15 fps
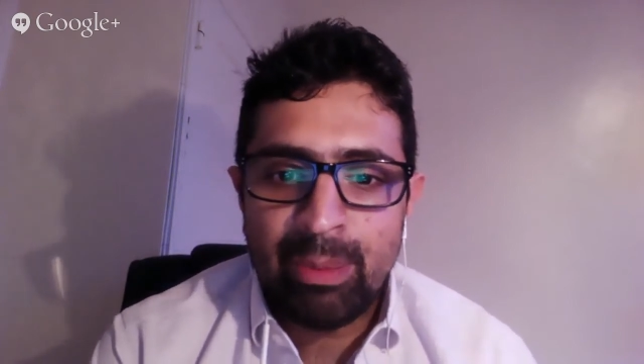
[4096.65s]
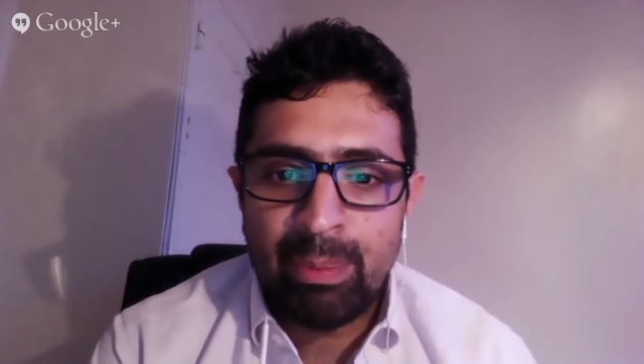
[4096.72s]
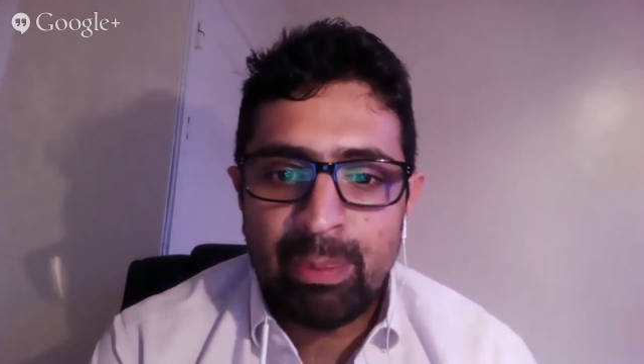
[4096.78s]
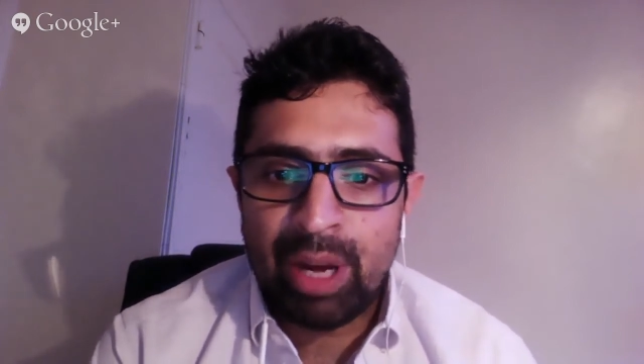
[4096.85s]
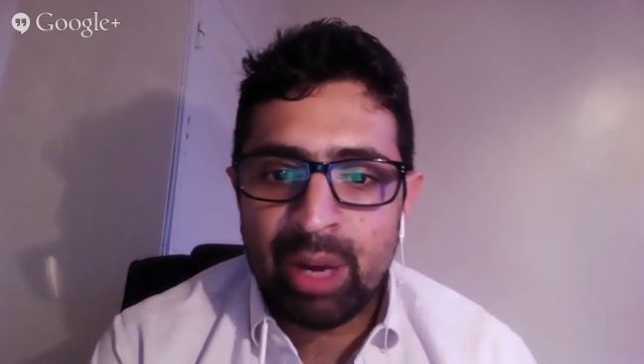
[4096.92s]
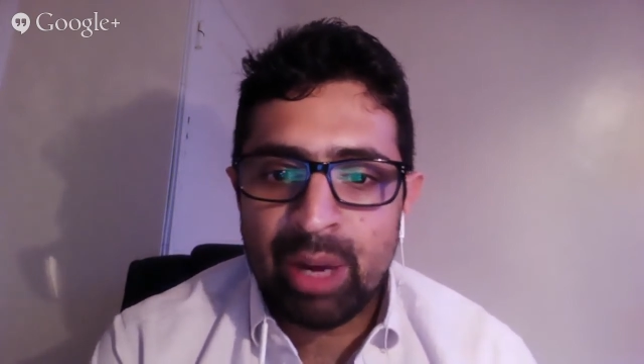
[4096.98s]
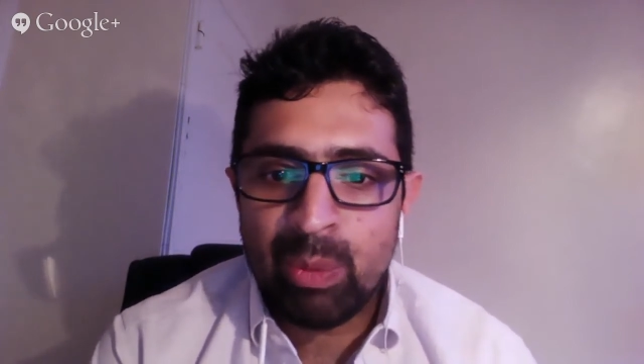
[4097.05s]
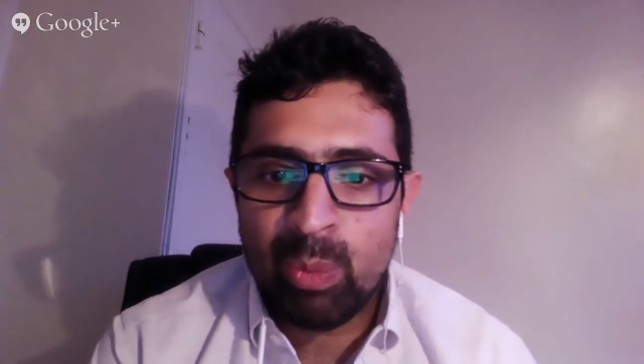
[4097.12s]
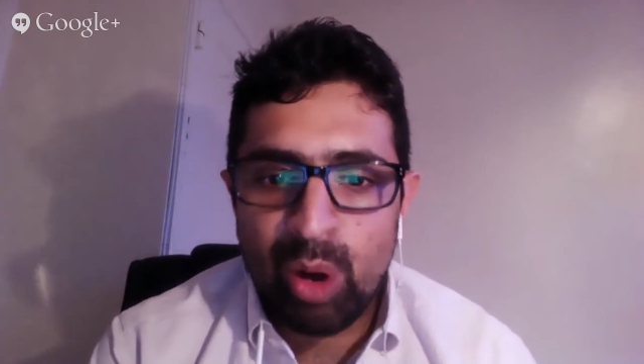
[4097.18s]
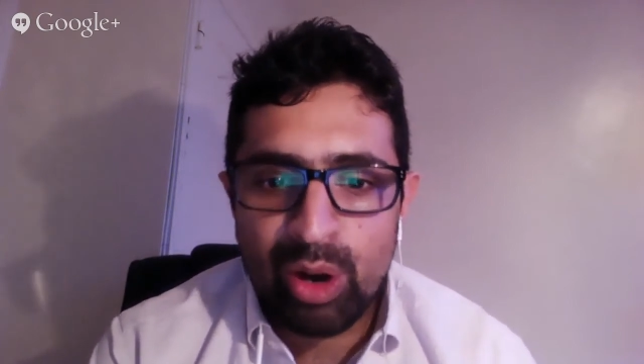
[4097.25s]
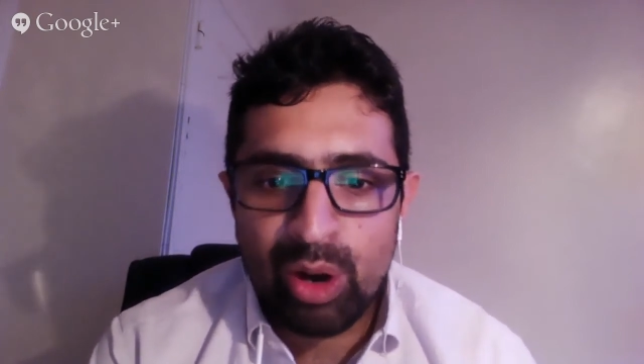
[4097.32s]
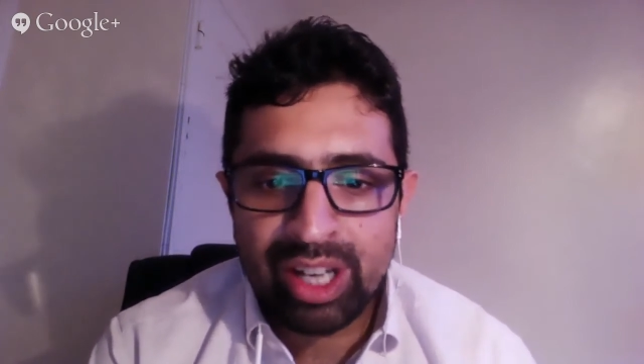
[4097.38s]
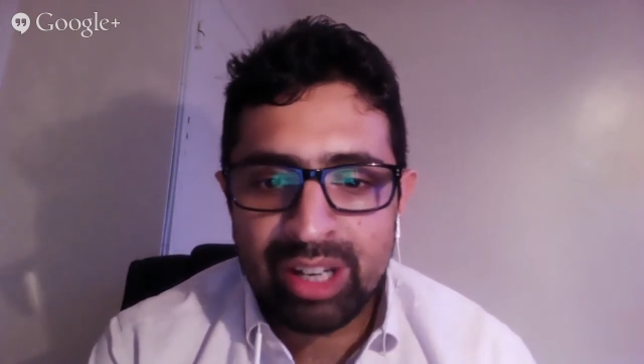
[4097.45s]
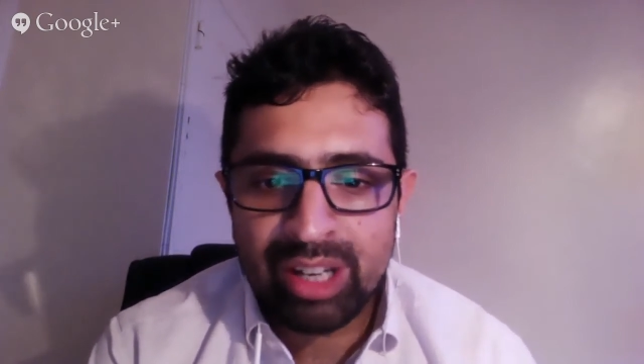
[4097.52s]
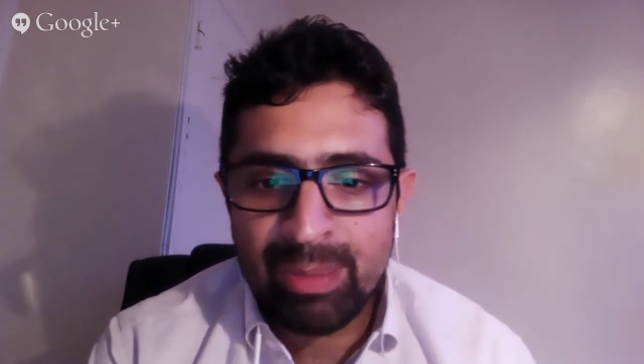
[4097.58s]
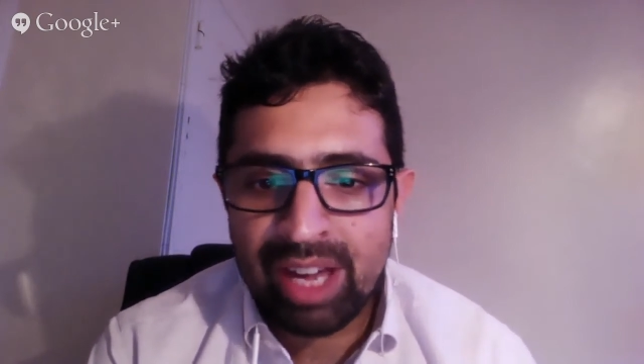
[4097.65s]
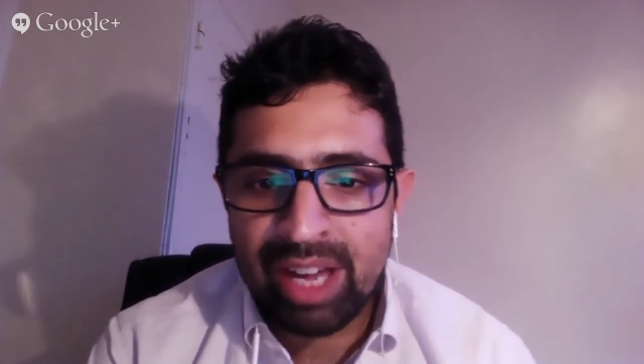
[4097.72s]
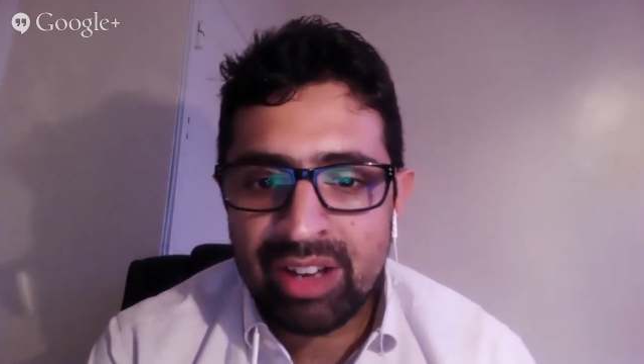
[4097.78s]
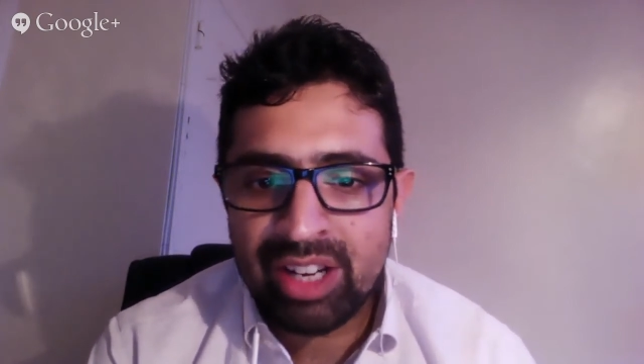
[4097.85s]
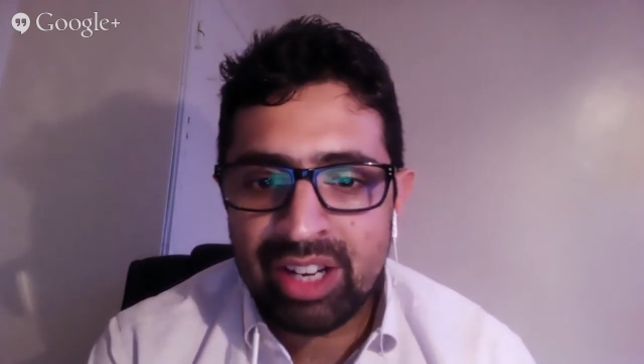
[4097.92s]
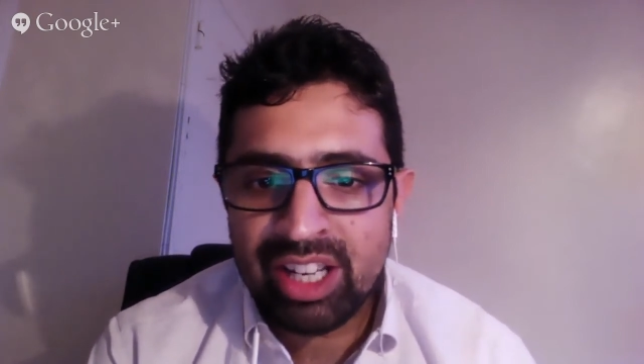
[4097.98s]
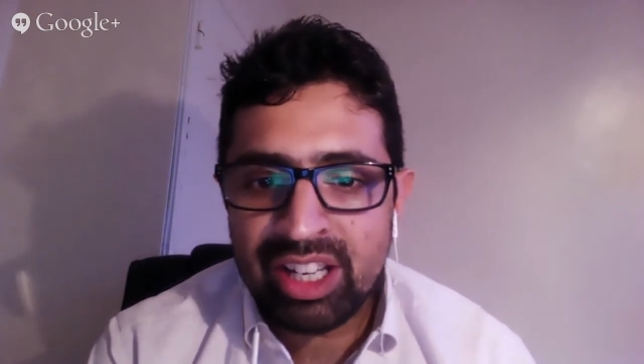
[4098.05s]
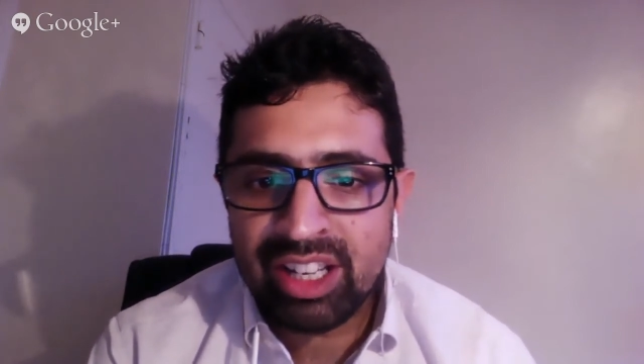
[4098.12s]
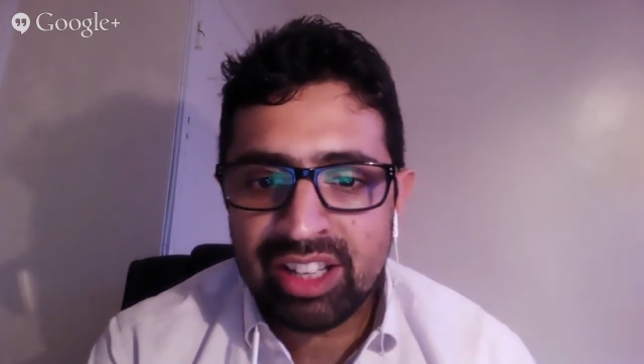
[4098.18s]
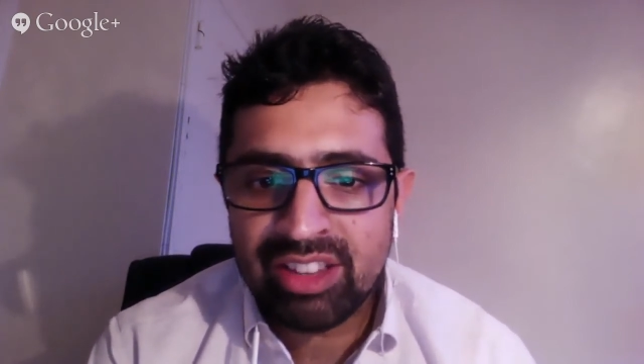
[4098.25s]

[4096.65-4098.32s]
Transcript: by worrying about it,